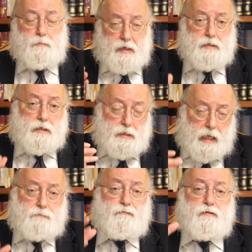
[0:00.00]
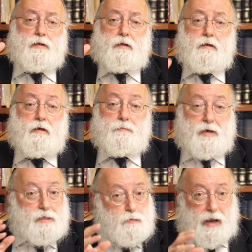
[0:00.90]
means it's not fully,
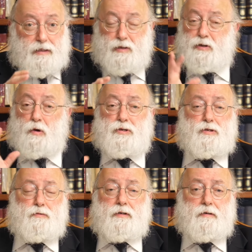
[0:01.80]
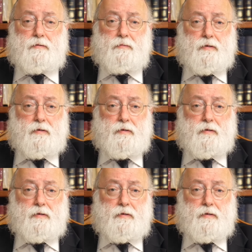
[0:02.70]
but it's right close to it.